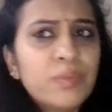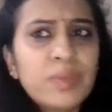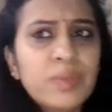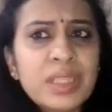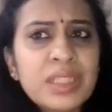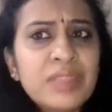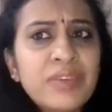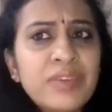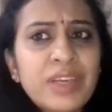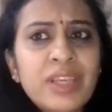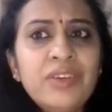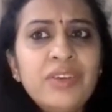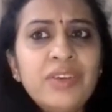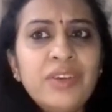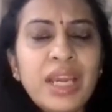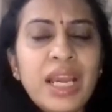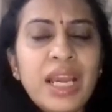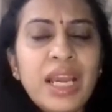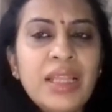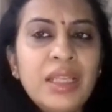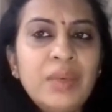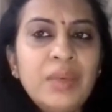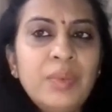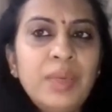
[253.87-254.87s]
it's very
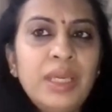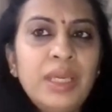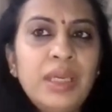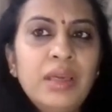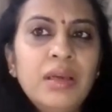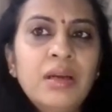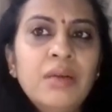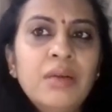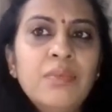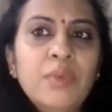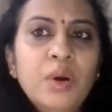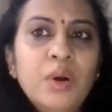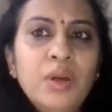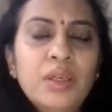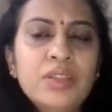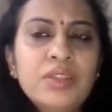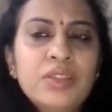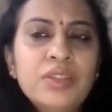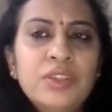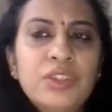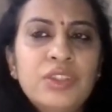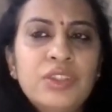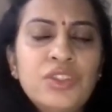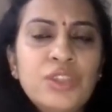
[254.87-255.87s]
rare that we hear
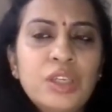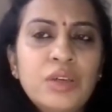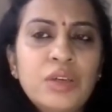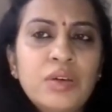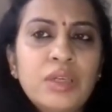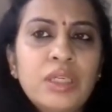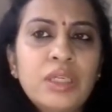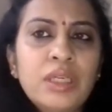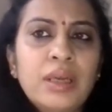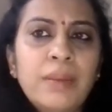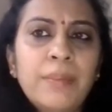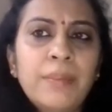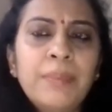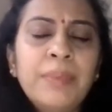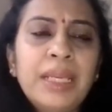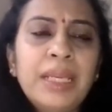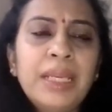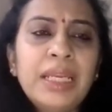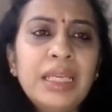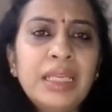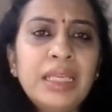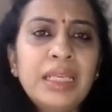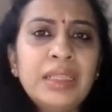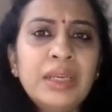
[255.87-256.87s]
Montessori children
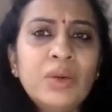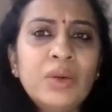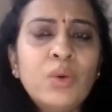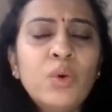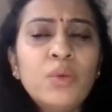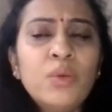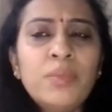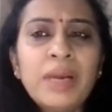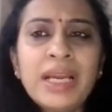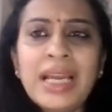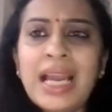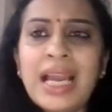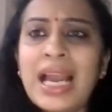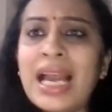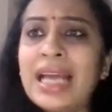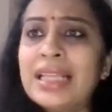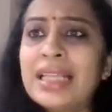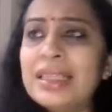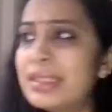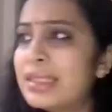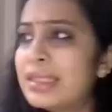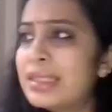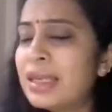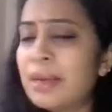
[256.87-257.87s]
complaining that, oh, my
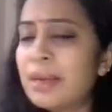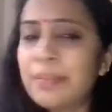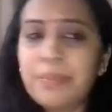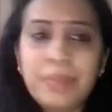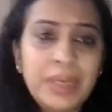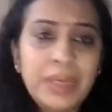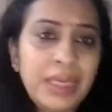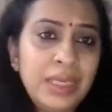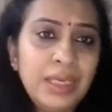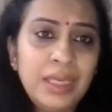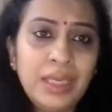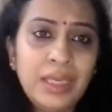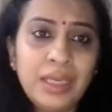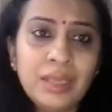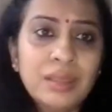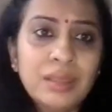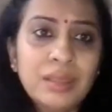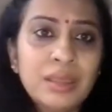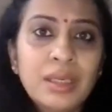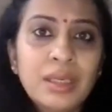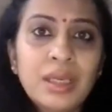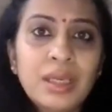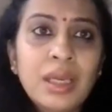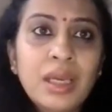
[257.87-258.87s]
hands are
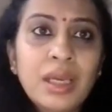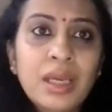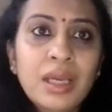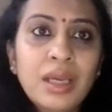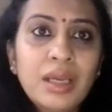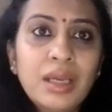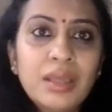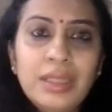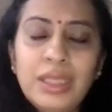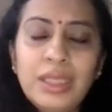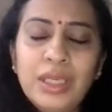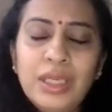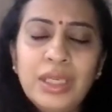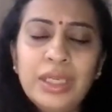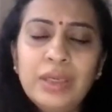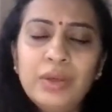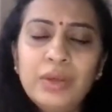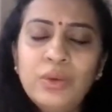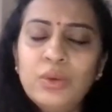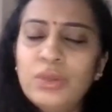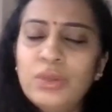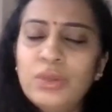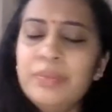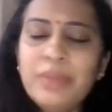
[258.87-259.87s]
paining.
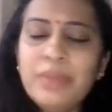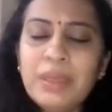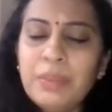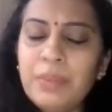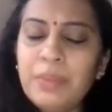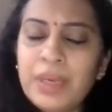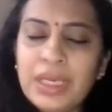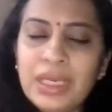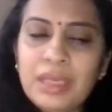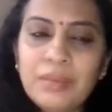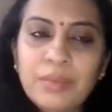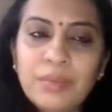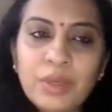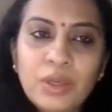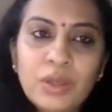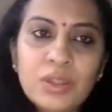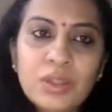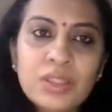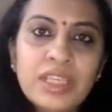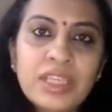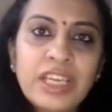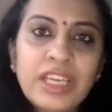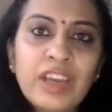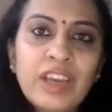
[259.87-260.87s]
They couldn't be paining
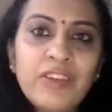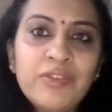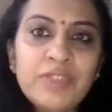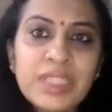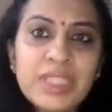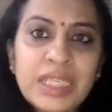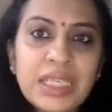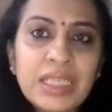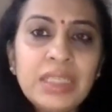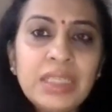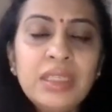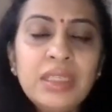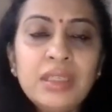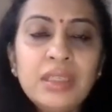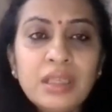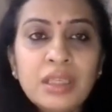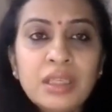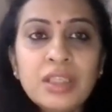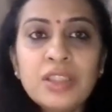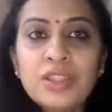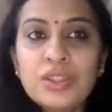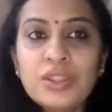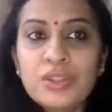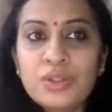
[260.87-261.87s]
because they have taken
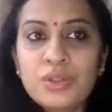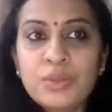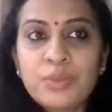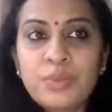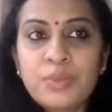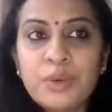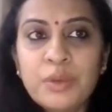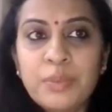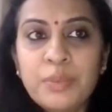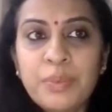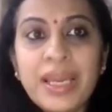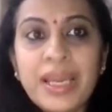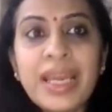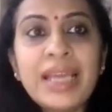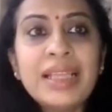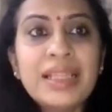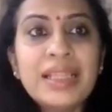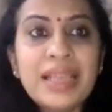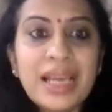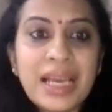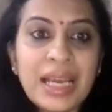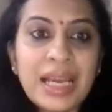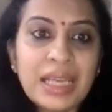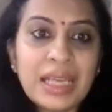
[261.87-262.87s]
years to
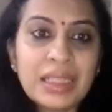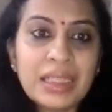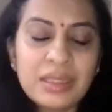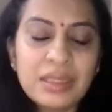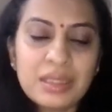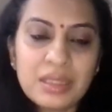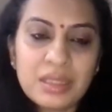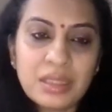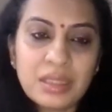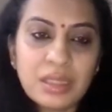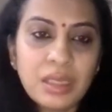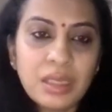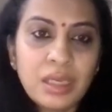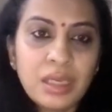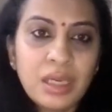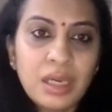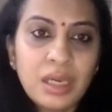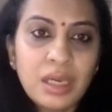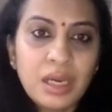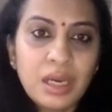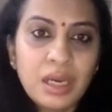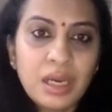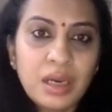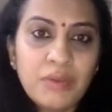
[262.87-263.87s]
prepare their hands
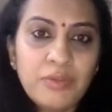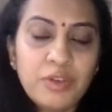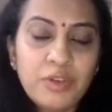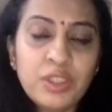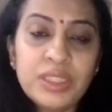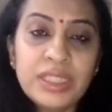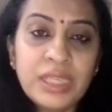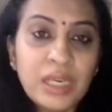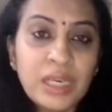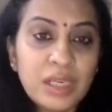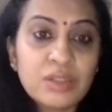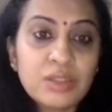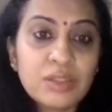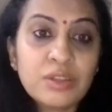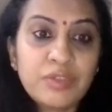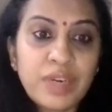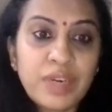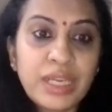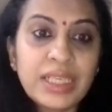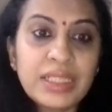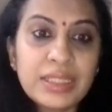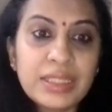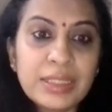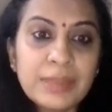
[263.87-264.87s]
for the art
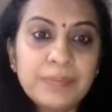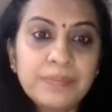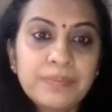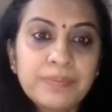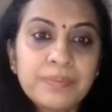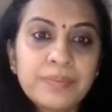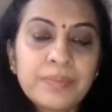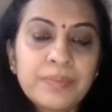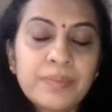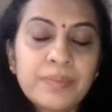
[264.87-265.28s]
of writing.